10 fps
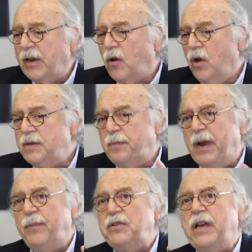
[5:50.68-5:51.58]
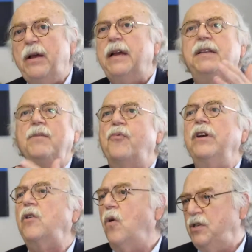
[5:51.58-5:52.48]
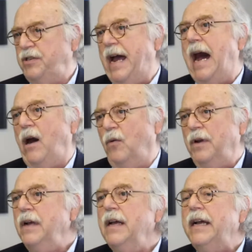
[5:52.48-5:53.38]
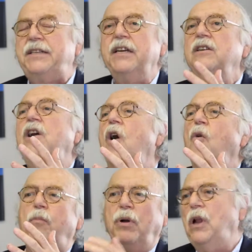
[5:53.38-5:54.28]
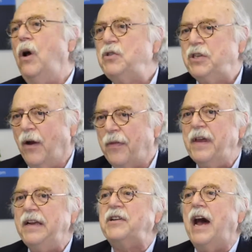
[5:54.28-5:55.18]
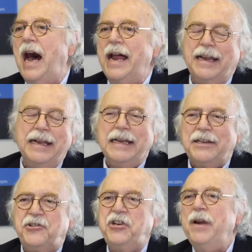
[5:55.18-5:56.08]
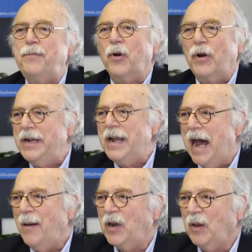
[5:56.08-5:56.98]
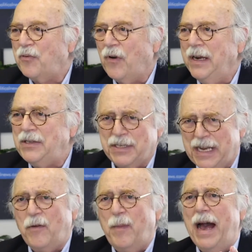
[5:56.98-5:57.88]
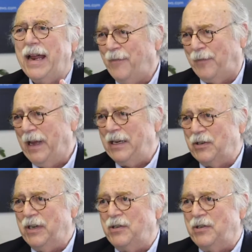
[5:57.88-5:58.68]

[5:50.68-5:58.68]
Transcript: because people say it didn't bring costs down. It didn't go below zero. Things aren't cheaper in nominal prices, never mind inflation